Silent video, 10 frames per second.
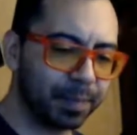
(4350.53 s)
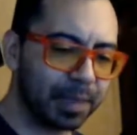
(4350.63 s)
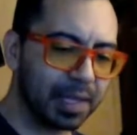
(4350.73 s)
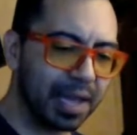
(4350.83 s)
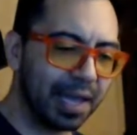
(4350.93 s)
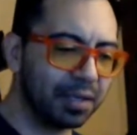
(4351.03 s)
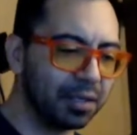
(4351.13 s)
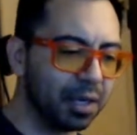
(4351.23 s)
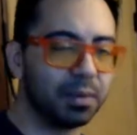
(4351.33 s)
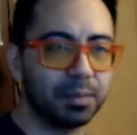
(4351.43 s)
you
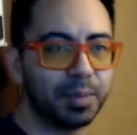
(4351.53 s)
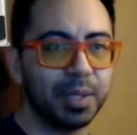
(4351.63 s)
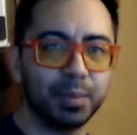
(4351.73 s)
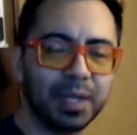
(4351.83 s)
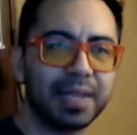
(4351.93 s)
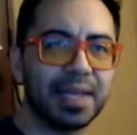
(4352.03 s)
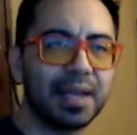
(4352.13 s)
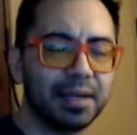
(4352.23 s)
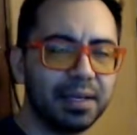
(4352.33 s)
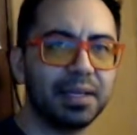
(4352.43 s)
know, people like
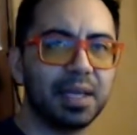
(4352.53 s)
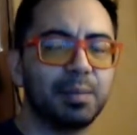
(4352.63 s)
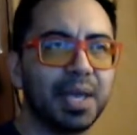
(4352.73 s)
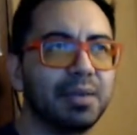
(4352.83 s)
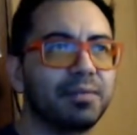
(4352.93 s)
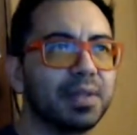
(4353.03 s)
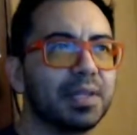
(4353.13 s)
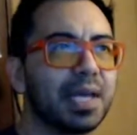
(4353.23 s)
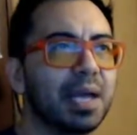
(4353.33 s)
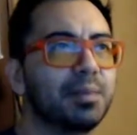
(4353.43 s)
that need to get paid for the
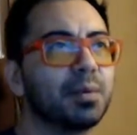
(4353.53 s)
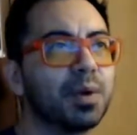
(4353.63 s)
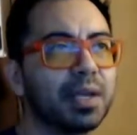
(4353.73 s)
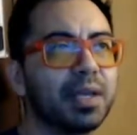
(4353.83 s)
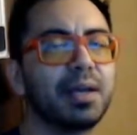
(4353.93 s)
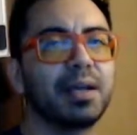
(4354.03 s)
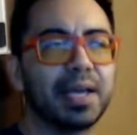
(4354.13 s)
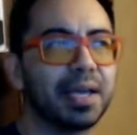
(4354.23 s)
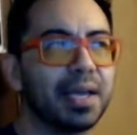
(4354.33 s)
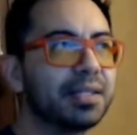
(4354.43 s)
time they're working on
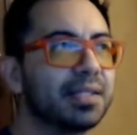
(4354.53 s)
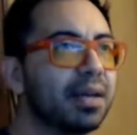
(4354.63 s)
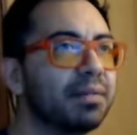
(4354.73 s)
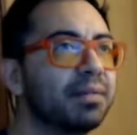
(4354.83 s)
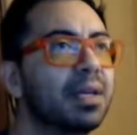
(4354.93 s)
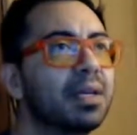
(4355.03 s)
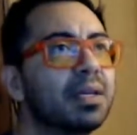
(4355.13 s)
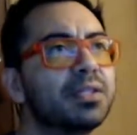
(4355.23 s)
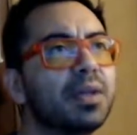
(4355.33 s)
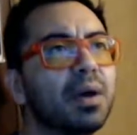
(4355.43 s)
that kind of stuff.
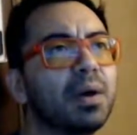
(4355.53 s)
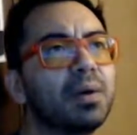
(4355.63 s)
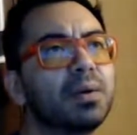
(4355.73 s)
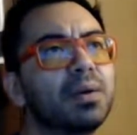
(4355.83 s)
So